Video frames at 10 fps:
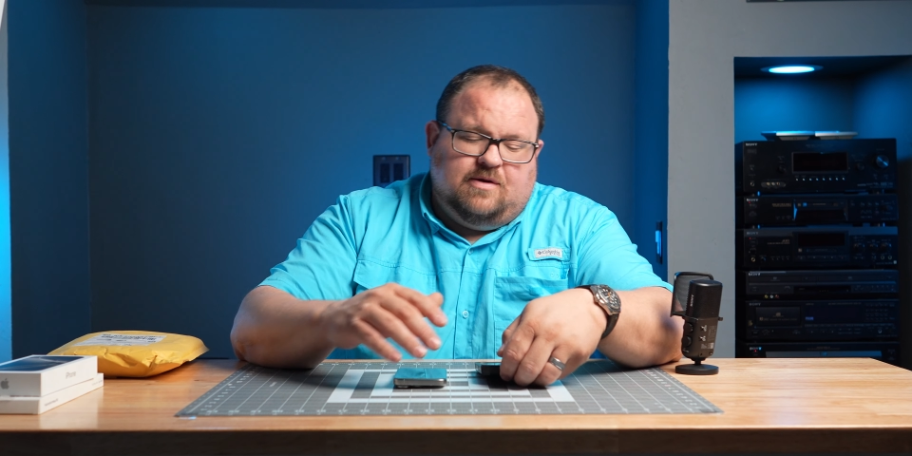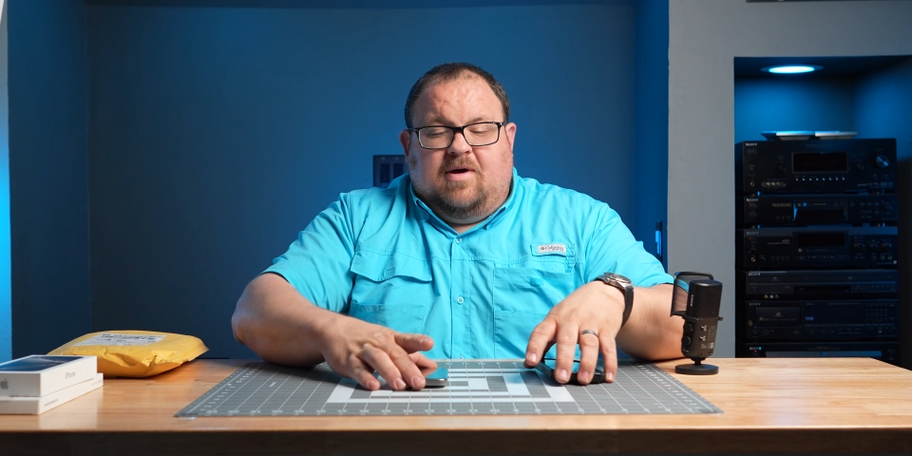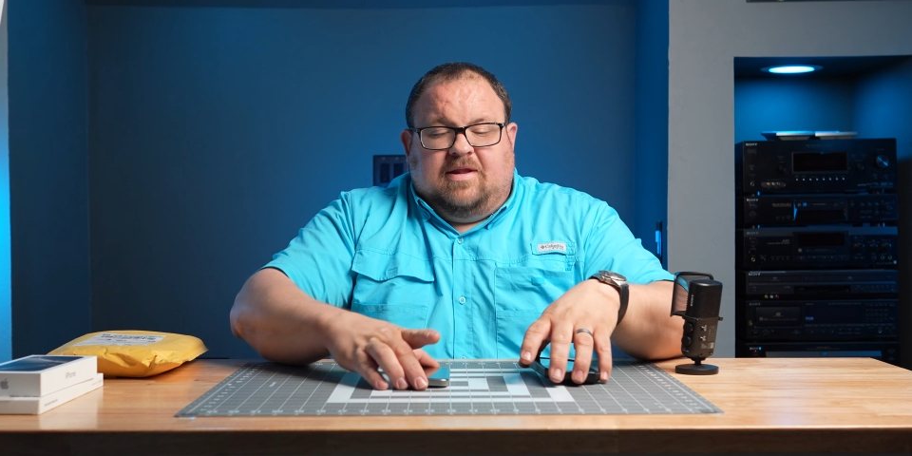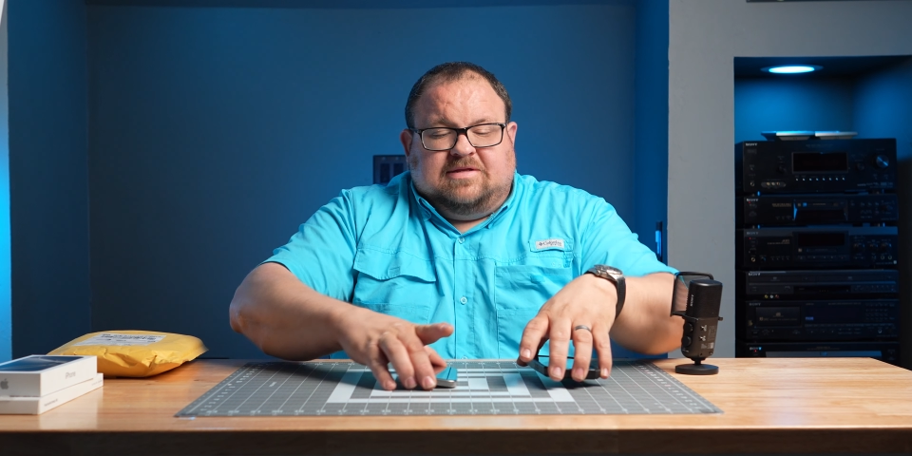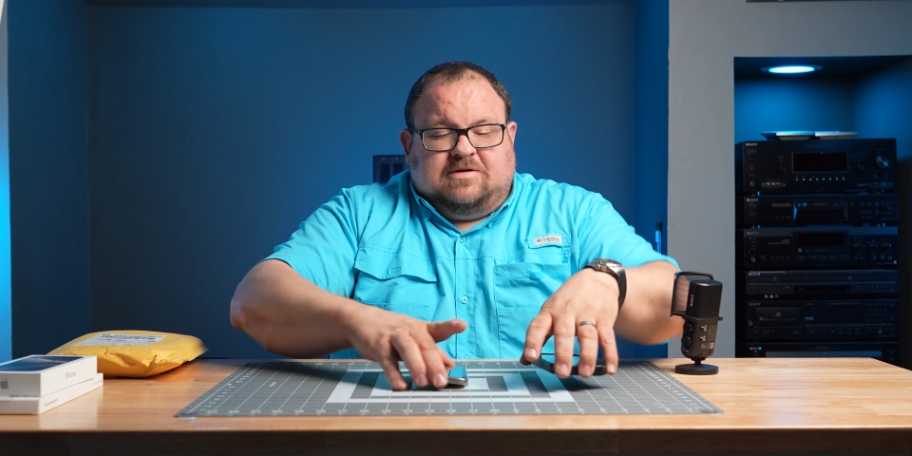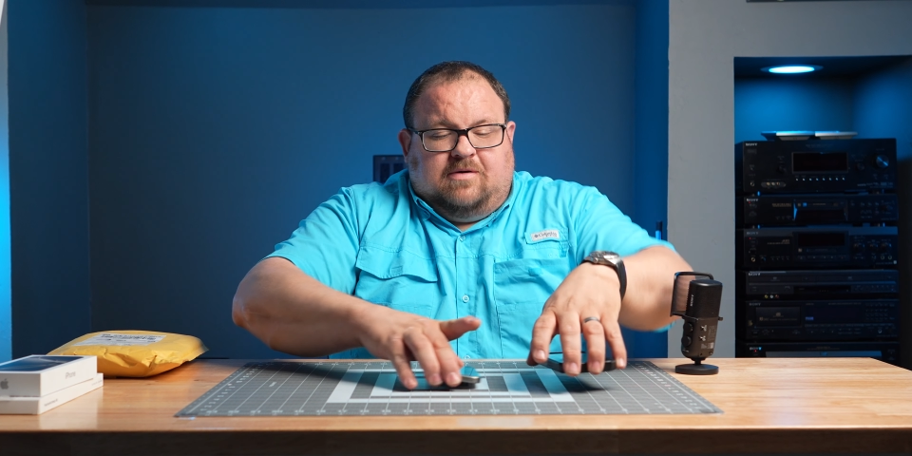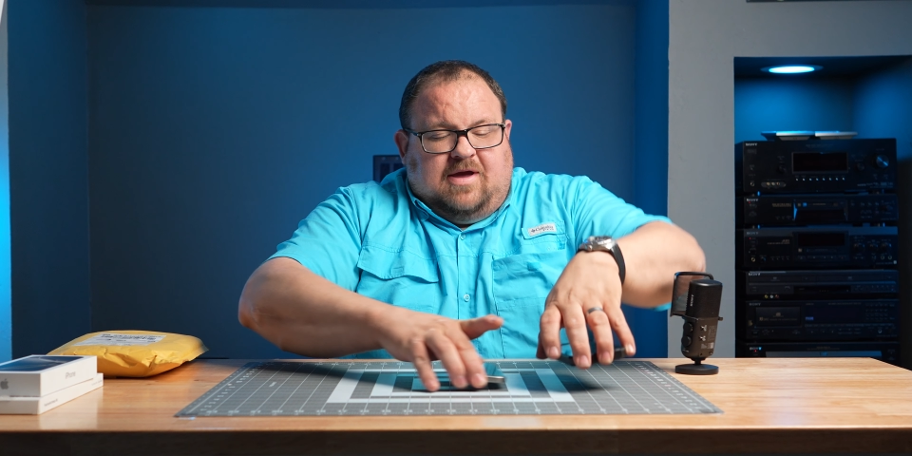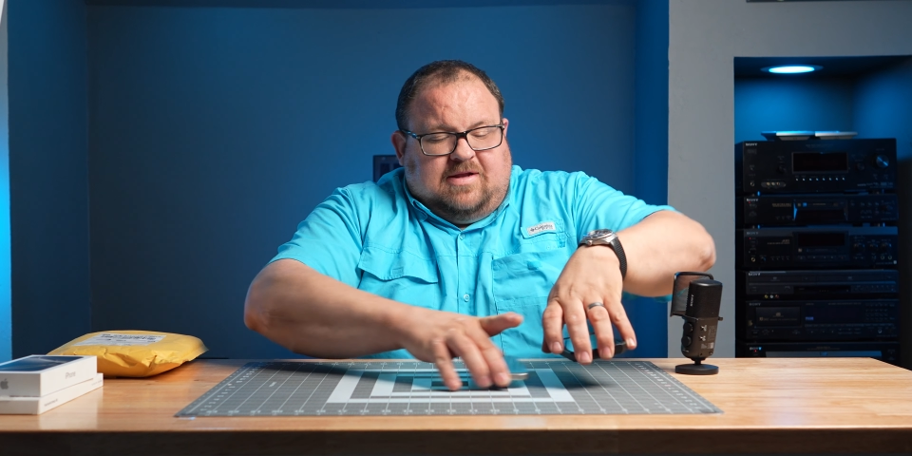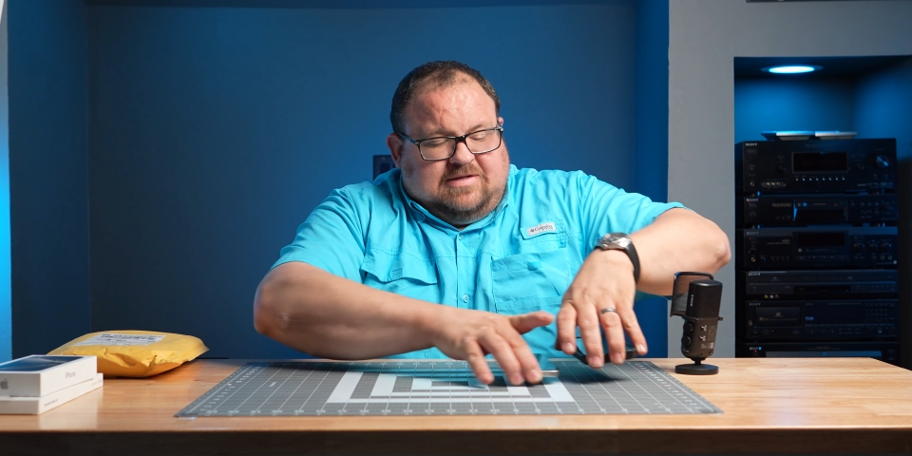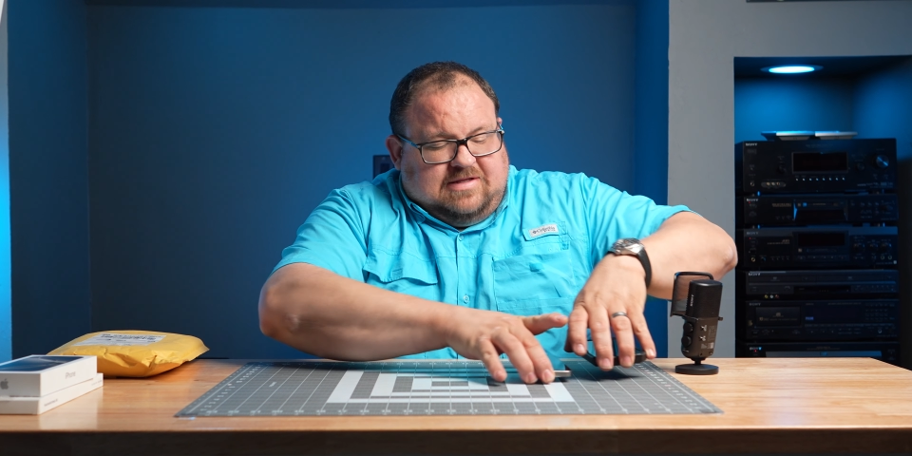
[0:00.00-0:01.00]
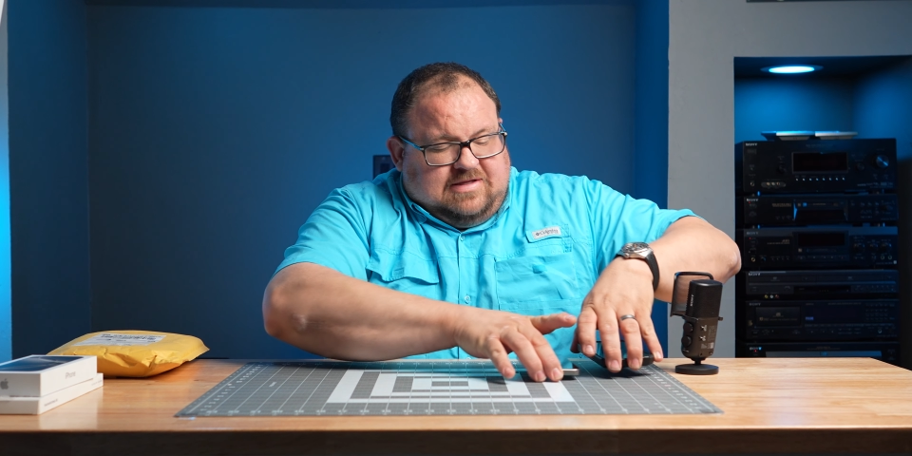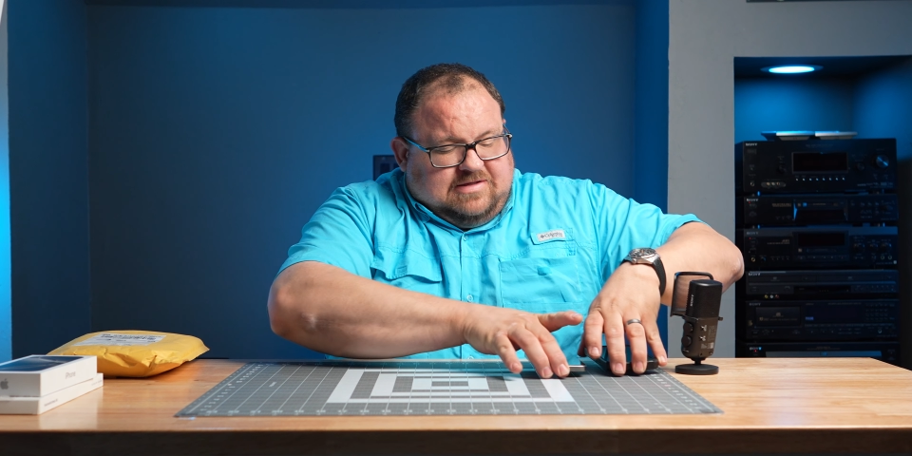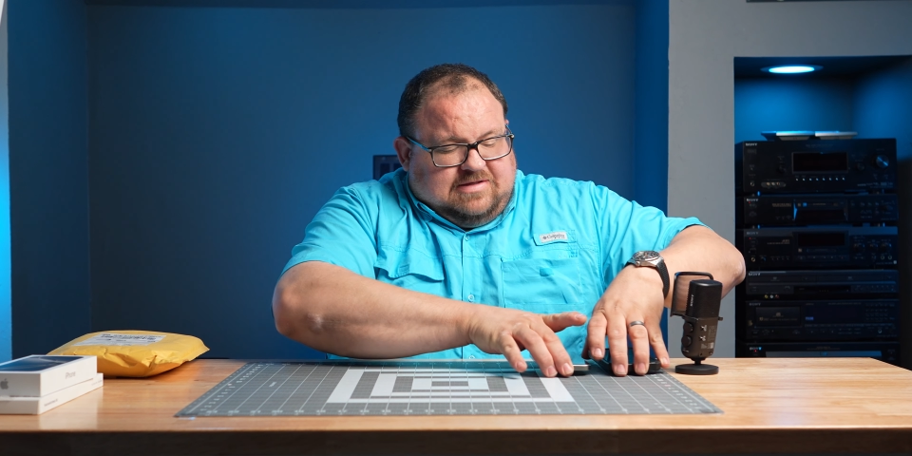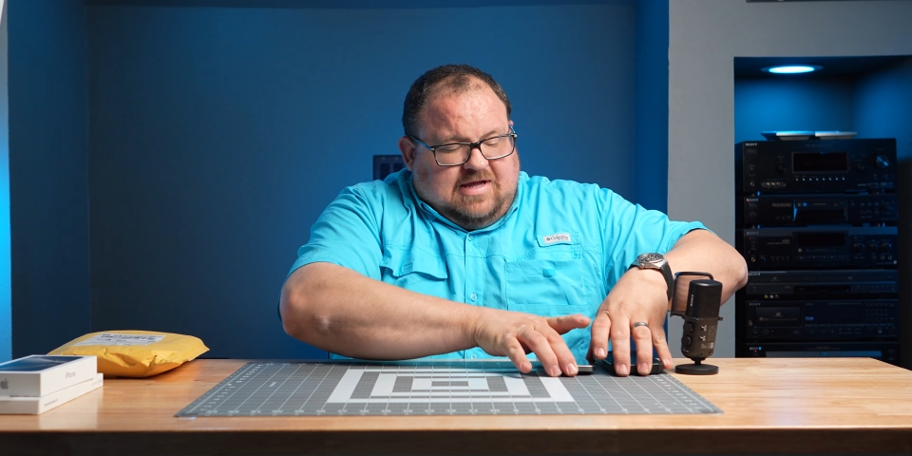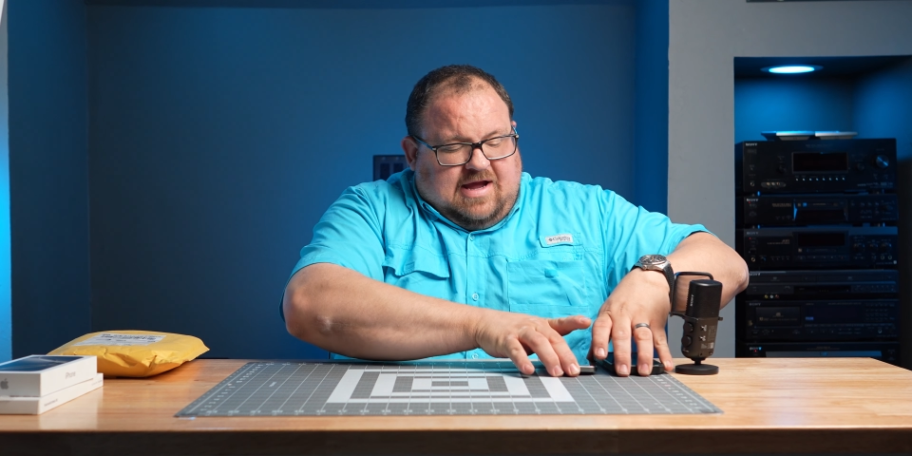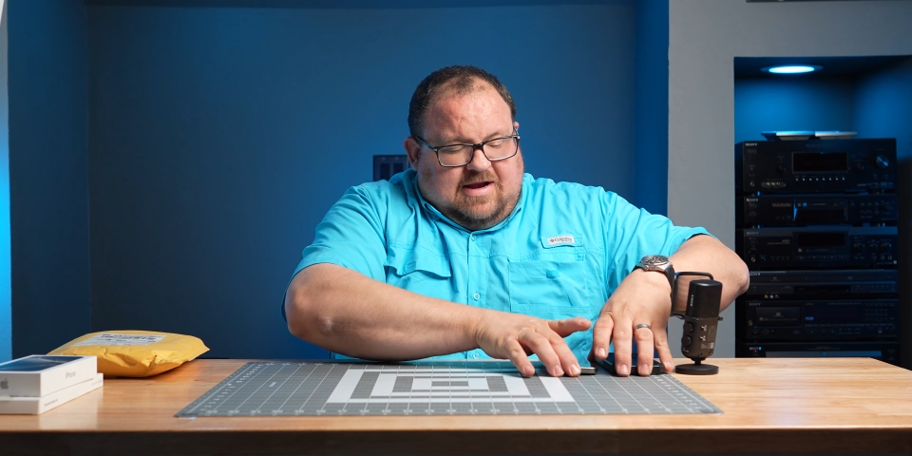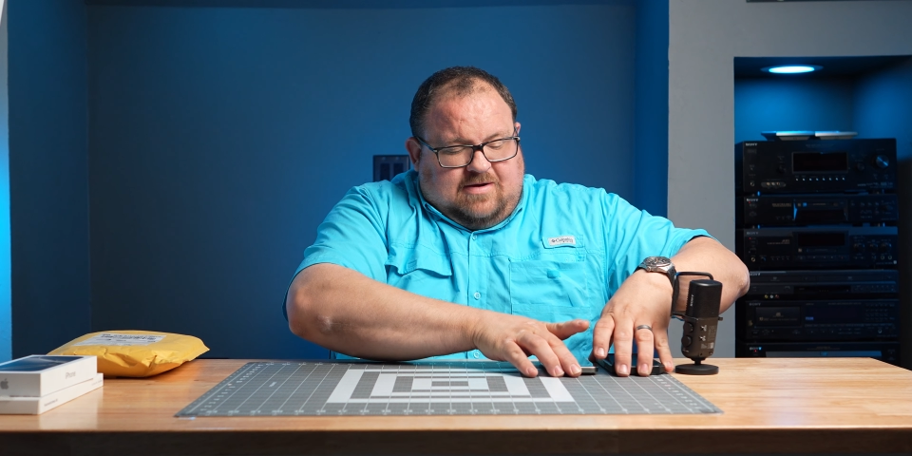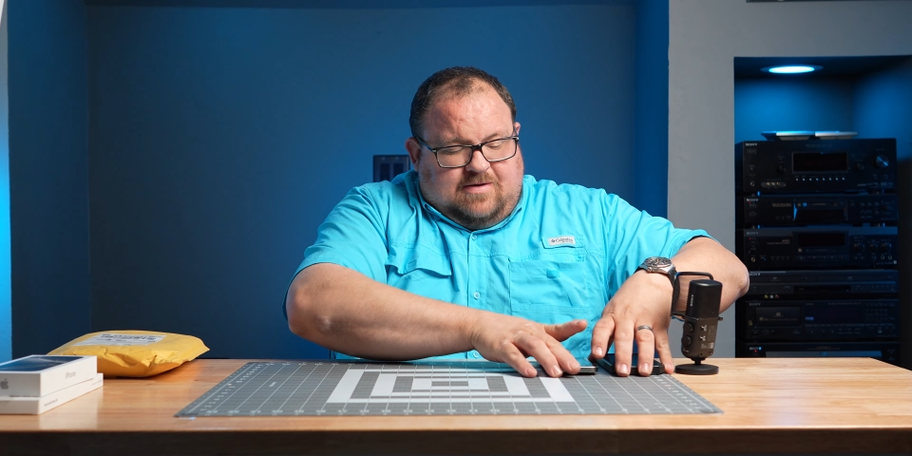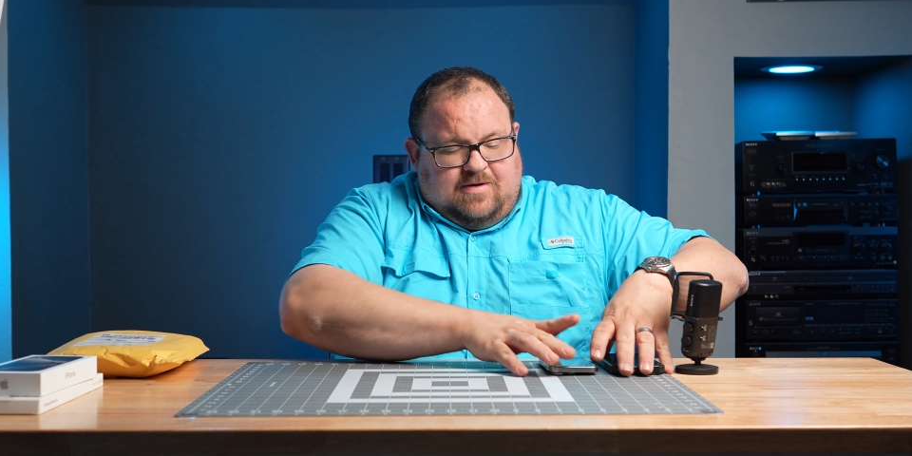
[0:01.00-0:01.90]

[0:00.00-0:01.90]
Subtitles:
But let's go ahead and set these aside.